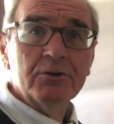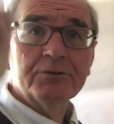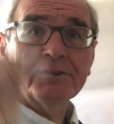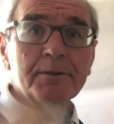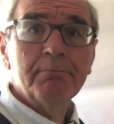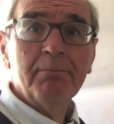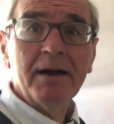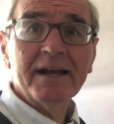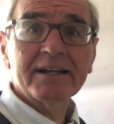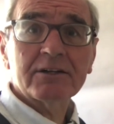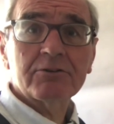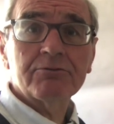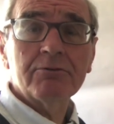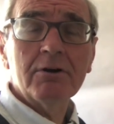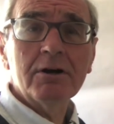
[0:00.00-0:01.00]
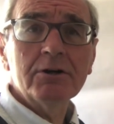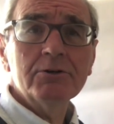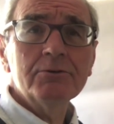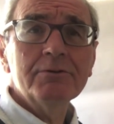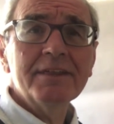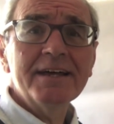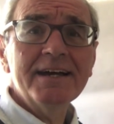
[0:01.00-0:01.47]
on the back
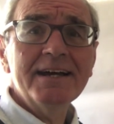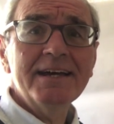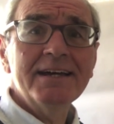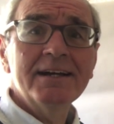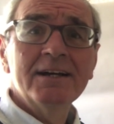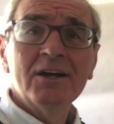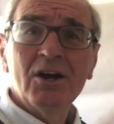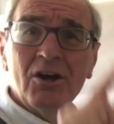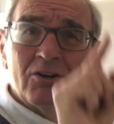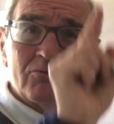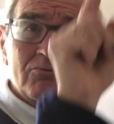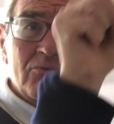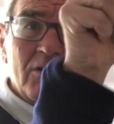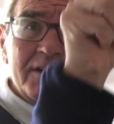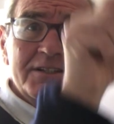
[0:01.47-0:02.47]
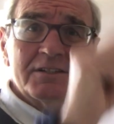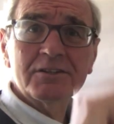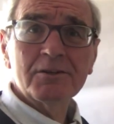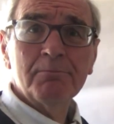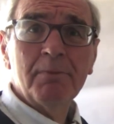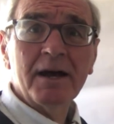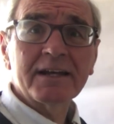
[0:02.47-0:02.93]
row there, right at
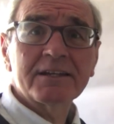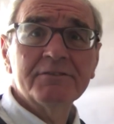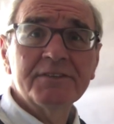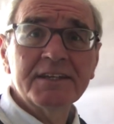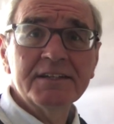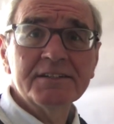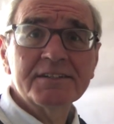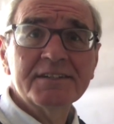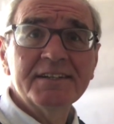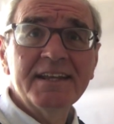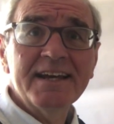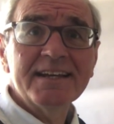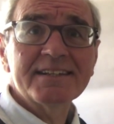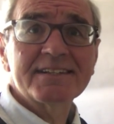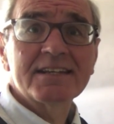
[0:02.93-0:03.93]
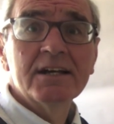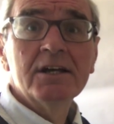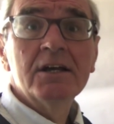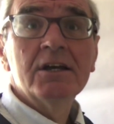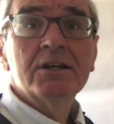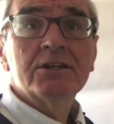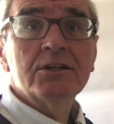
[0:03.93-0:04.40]
the back of the internet,
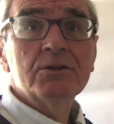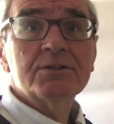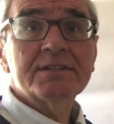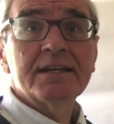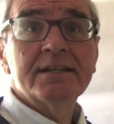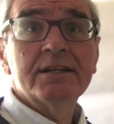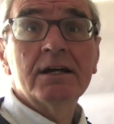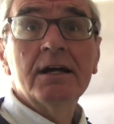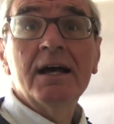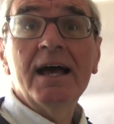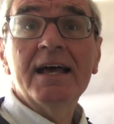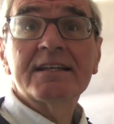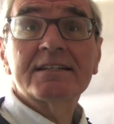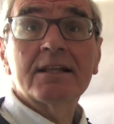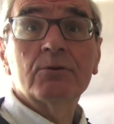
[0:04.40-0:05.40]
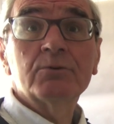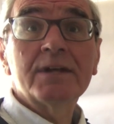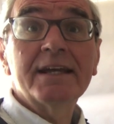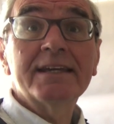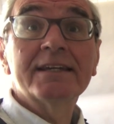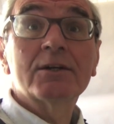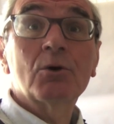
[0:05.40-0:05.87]
you said es la
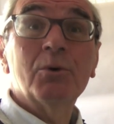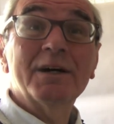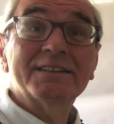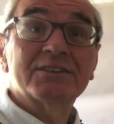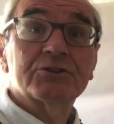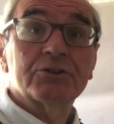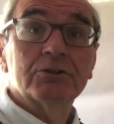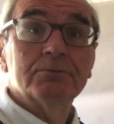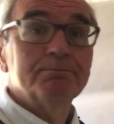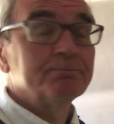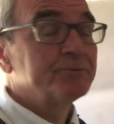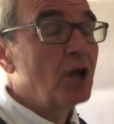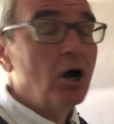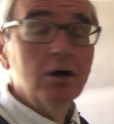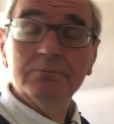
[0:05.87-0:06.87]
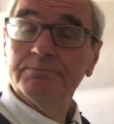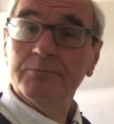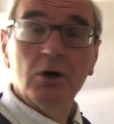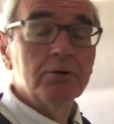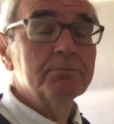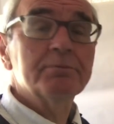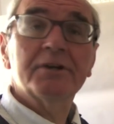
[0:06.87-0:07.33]
1:04. No,
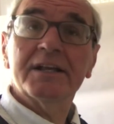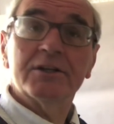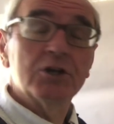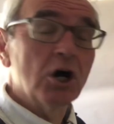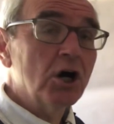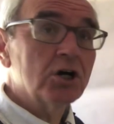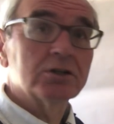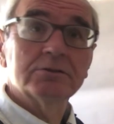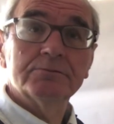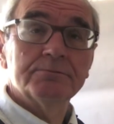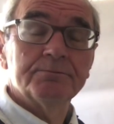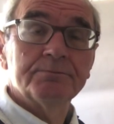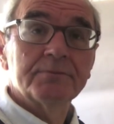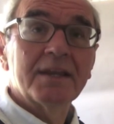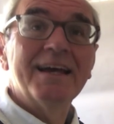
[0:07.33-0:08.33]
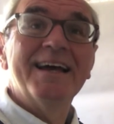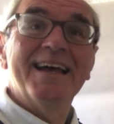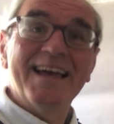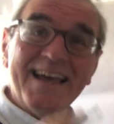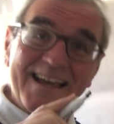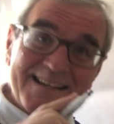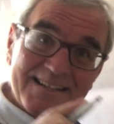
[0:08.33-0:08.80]
hombre, no.
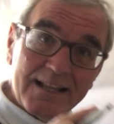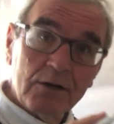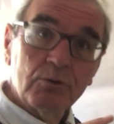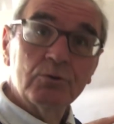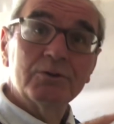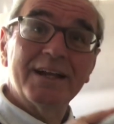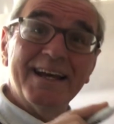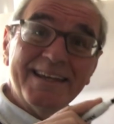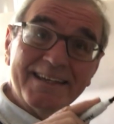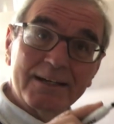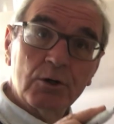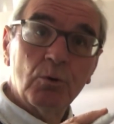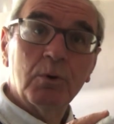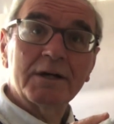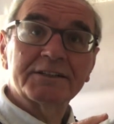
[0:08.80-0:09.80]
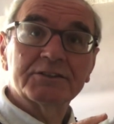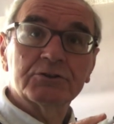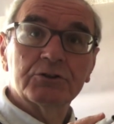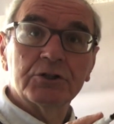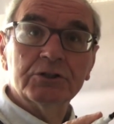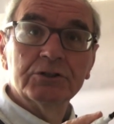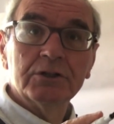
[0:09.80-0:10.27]
Es la
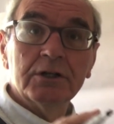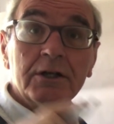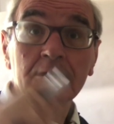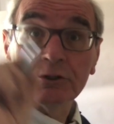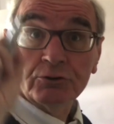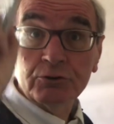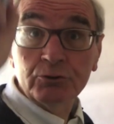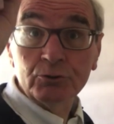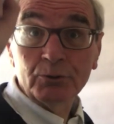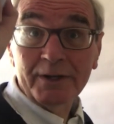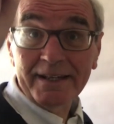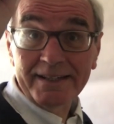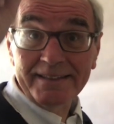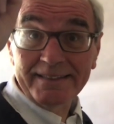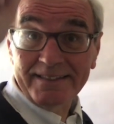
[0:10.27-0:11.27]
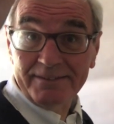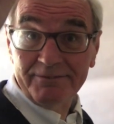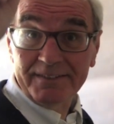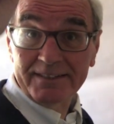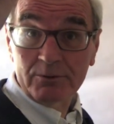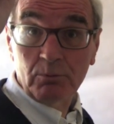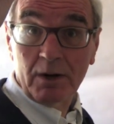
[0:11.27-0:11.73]
1:15. Tú,
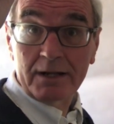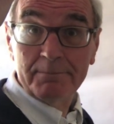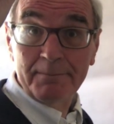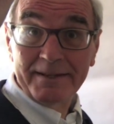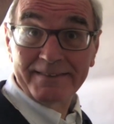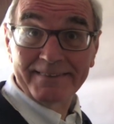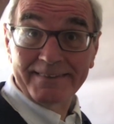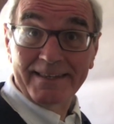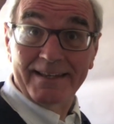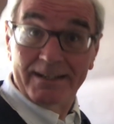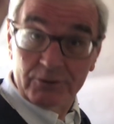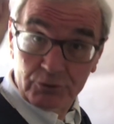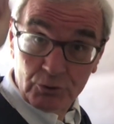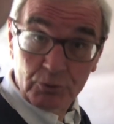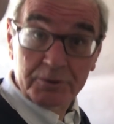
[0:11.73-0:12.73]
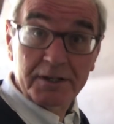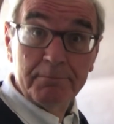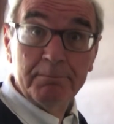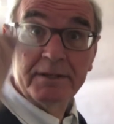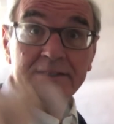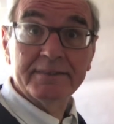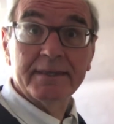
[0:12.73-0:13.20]
individualmente, tú
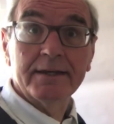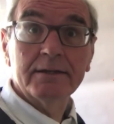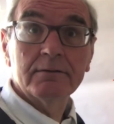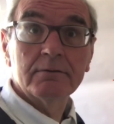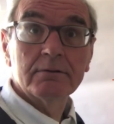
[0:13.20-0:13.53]
repite.